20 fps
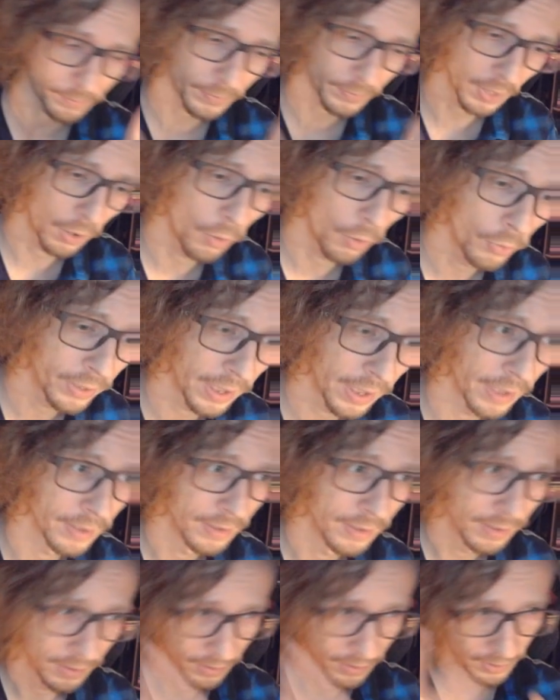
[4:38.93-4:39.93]
Okay,
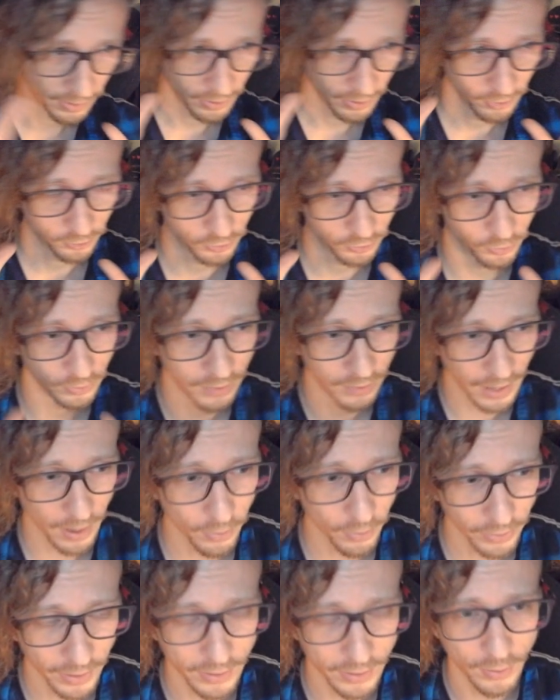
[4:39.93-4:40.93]
so
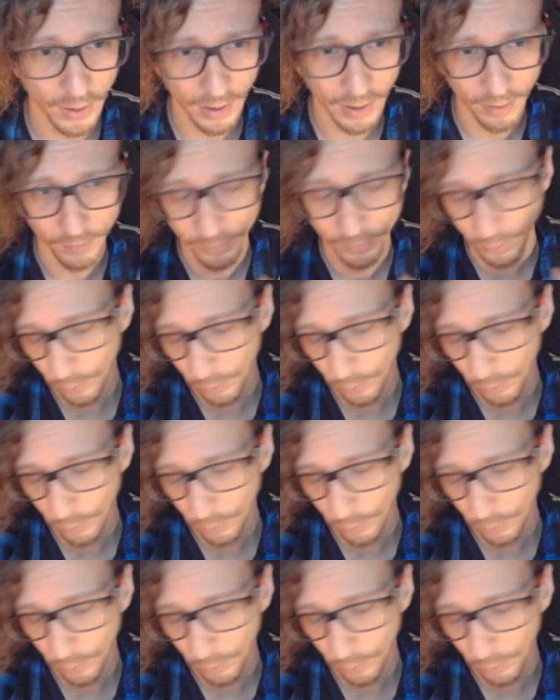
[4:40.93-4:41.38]
now that you have the